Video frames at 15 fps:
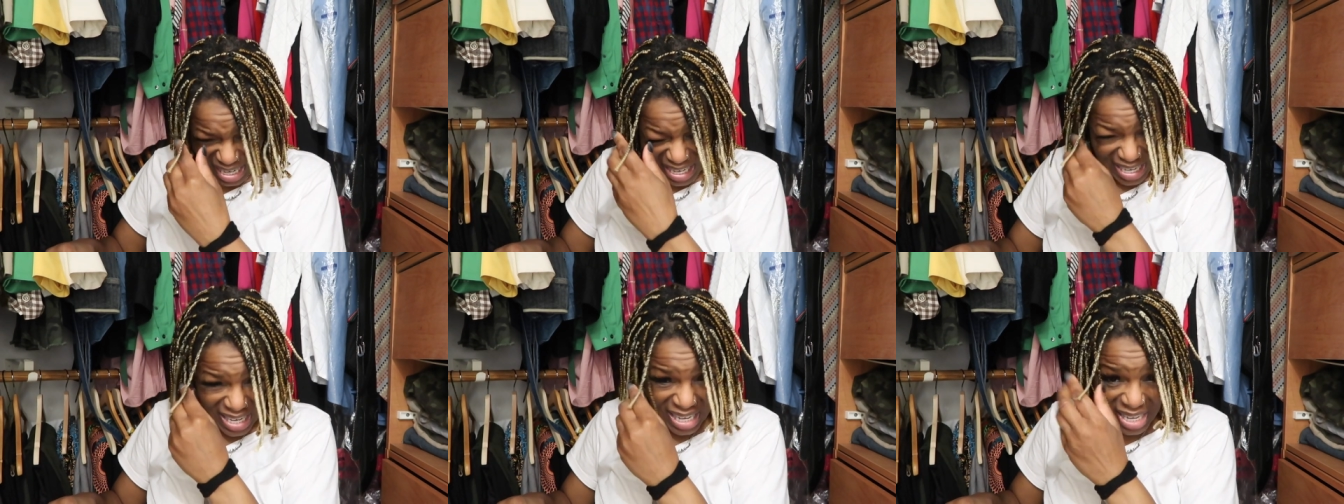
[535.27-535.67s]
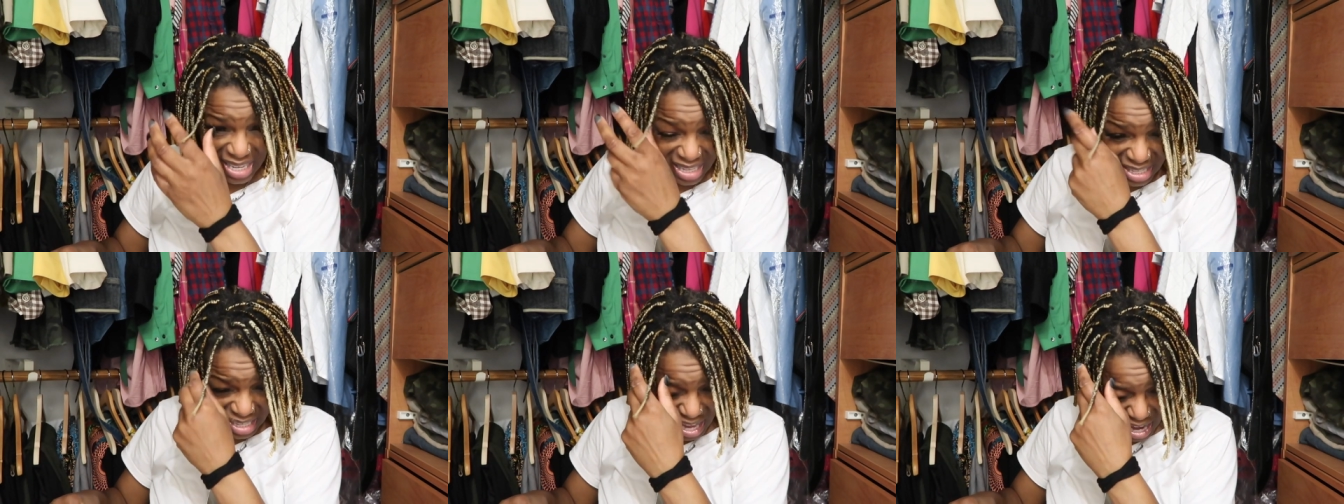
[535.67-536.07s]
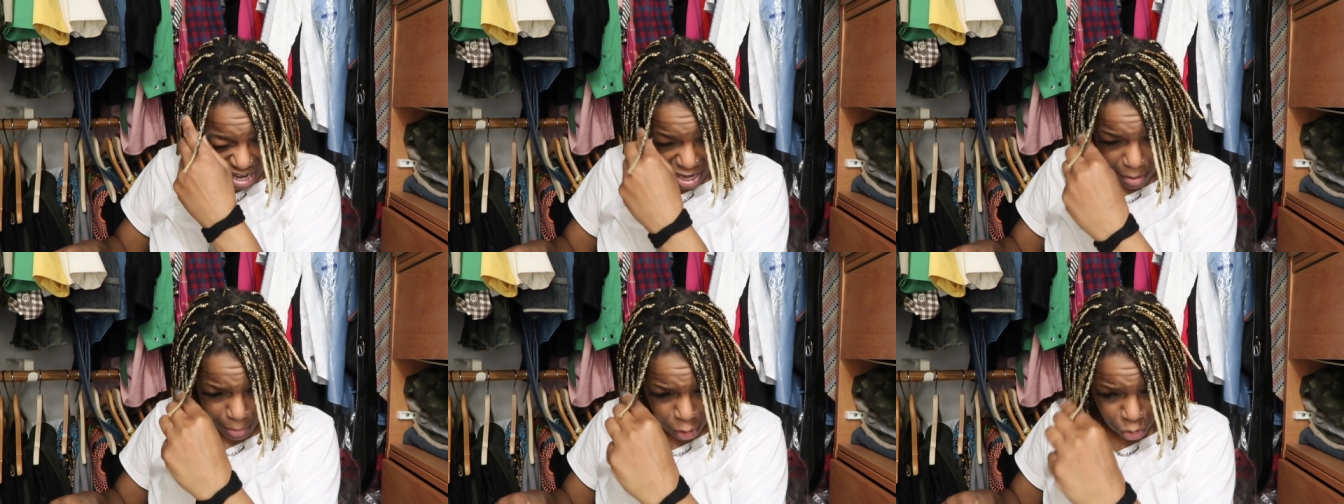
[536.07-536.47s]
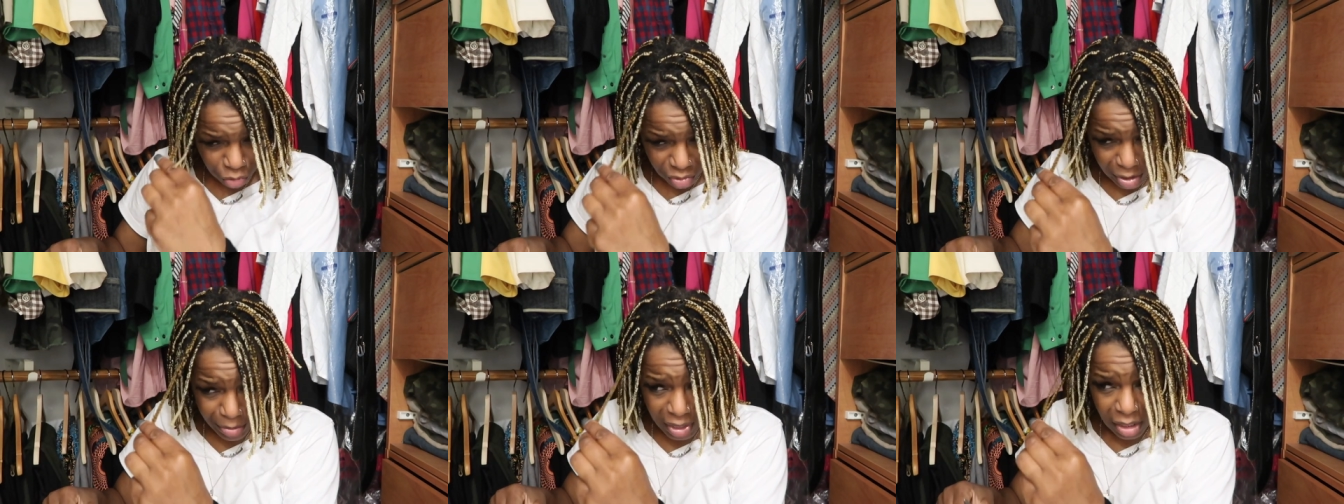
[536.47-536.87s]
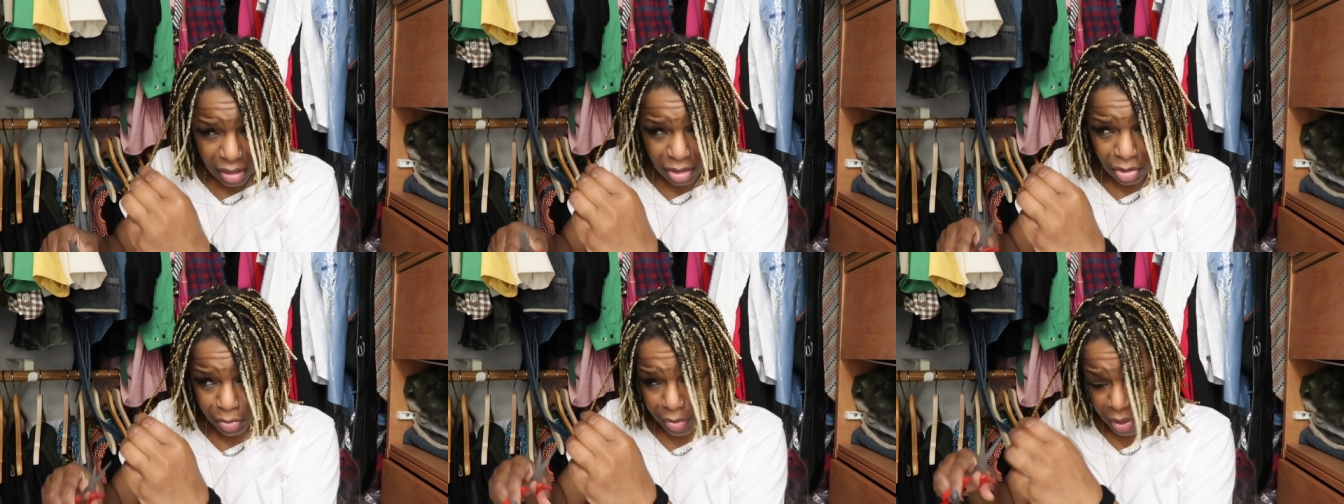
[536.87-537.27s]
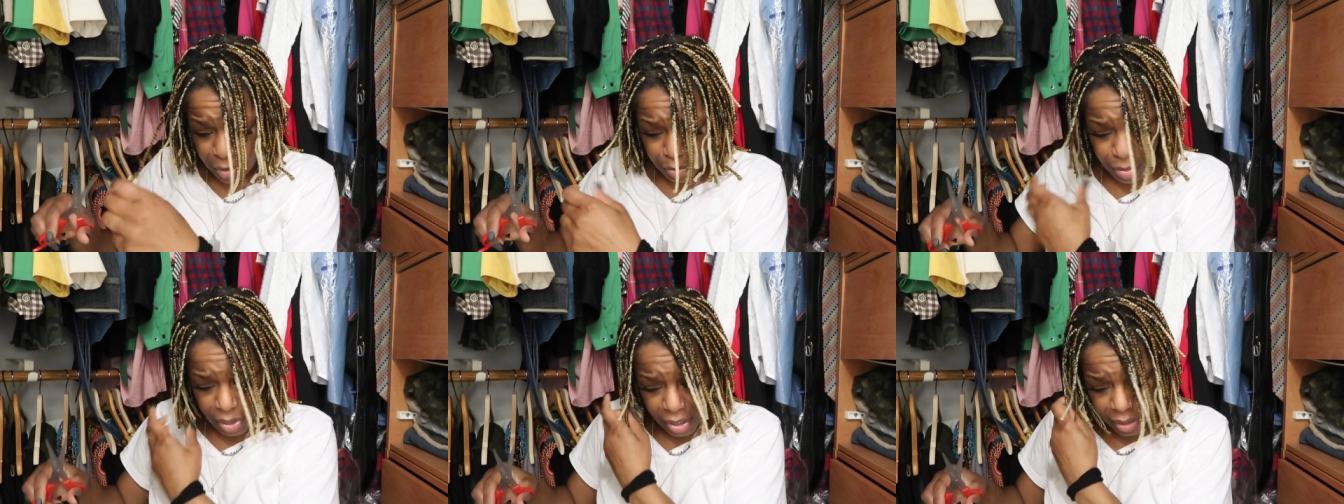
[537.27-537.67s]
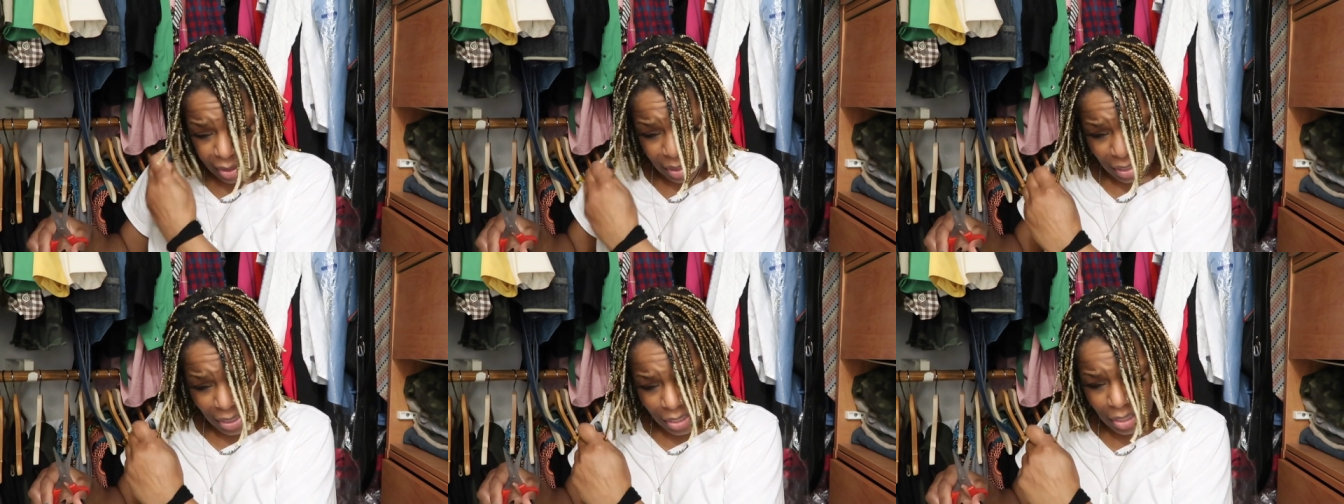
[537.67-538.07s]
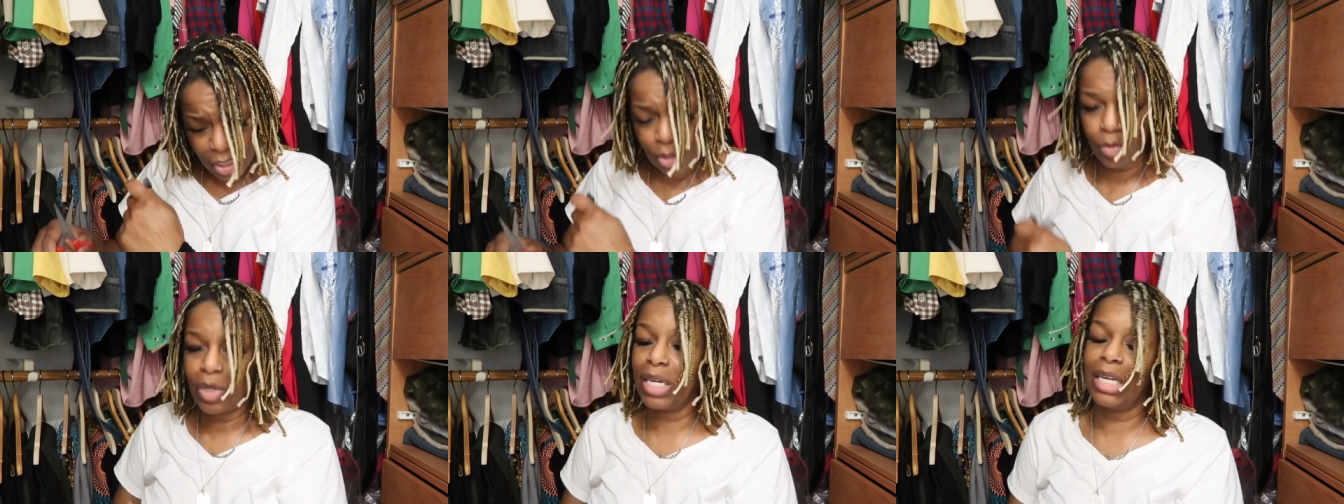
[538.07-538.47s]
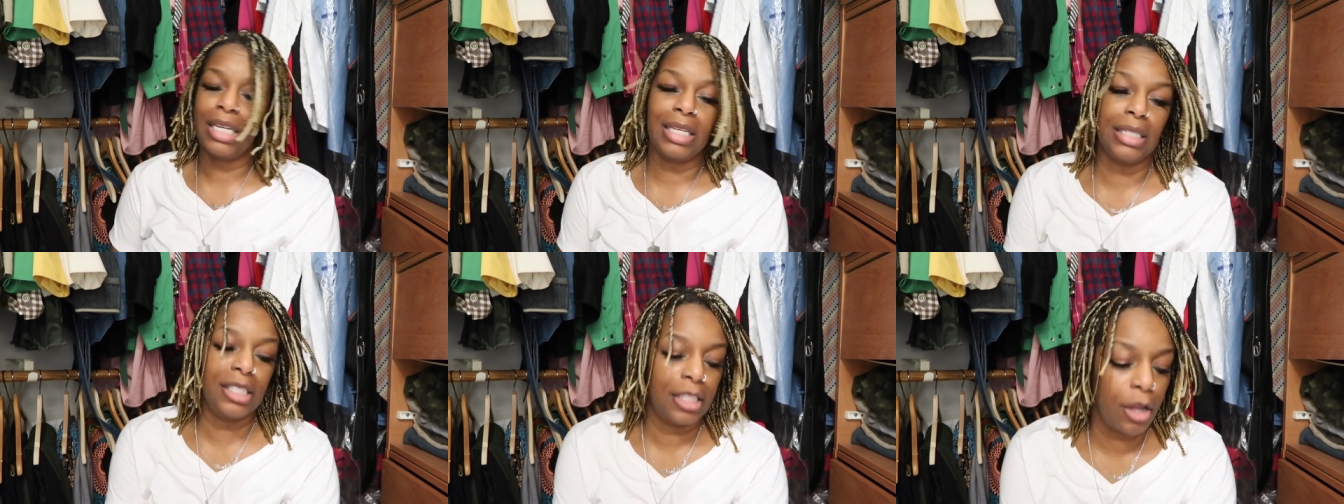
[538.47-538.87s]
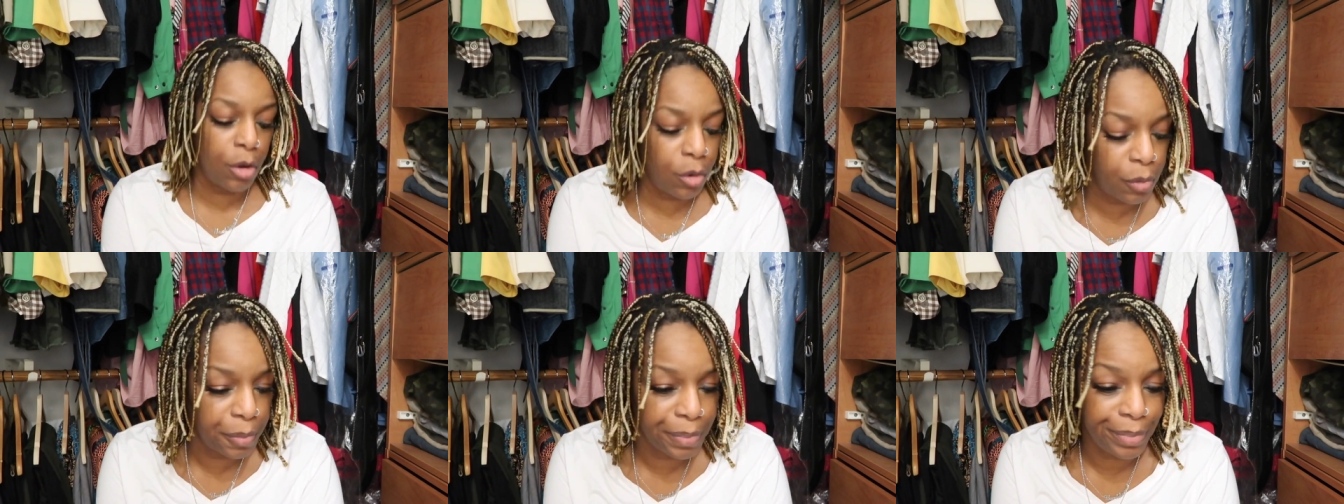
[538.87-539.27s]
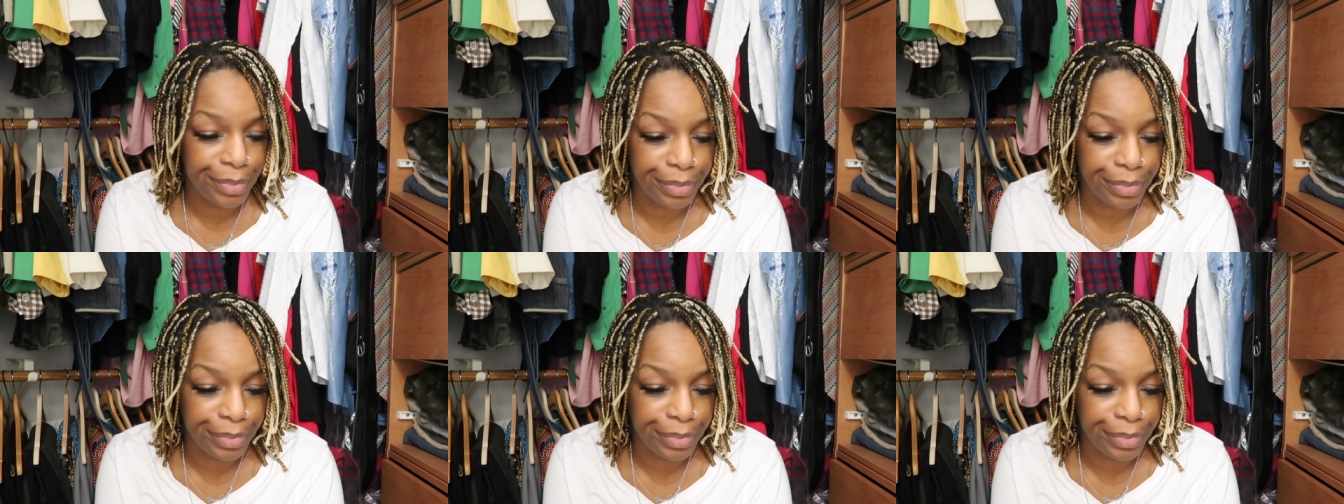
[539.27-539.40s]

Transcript: in the inside, I'm screaming a little bit, but it is what it is. So,